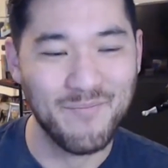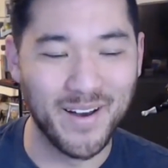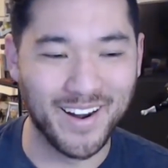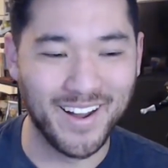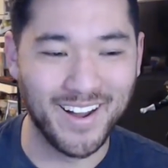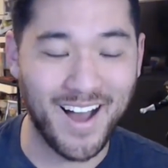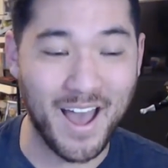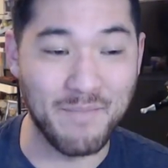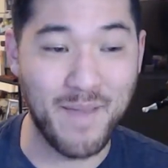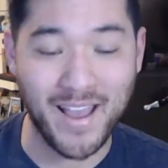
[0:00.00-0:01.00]
but
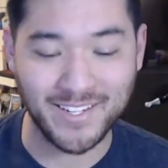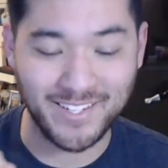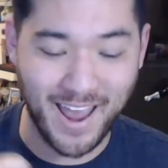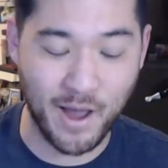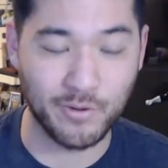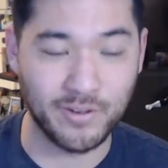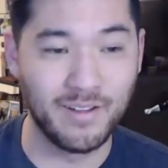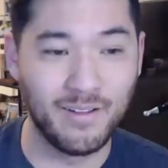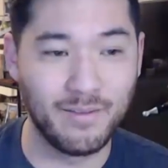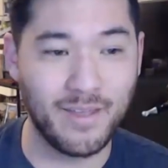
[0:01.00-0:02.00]
I maxed out
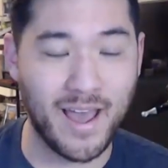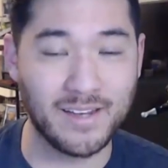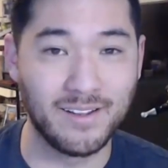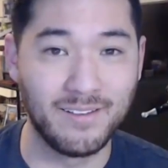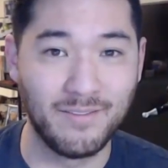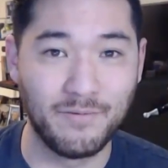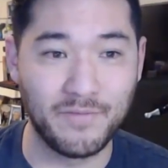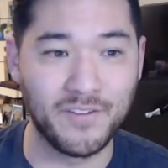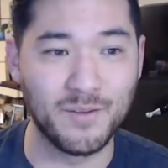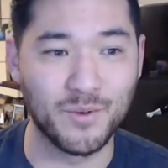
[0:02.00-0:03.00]
that
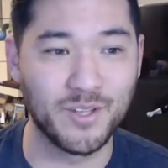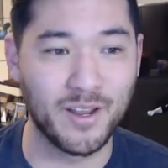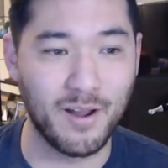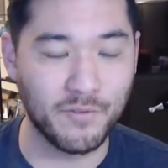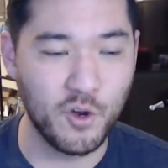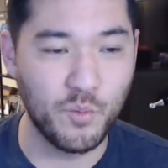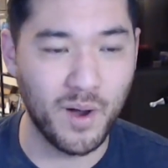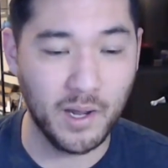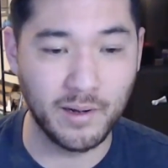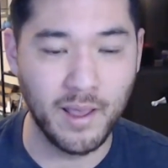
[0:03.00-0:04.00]
15% off
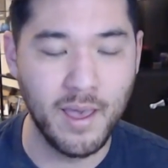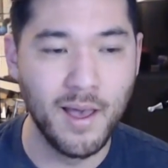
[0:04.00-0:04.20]
coupon.